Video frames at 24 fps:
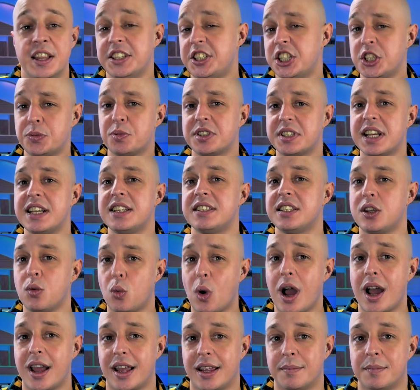This is precisely
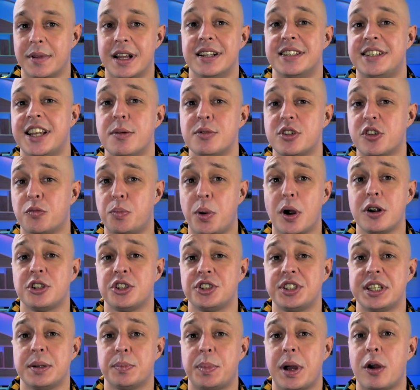why, in terms of
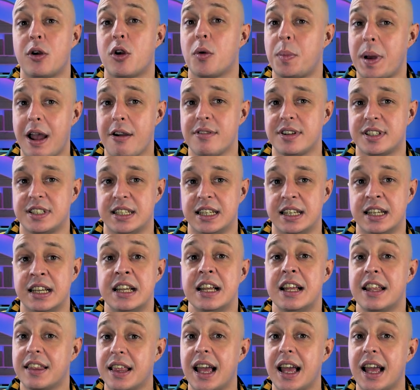purchasing power parity,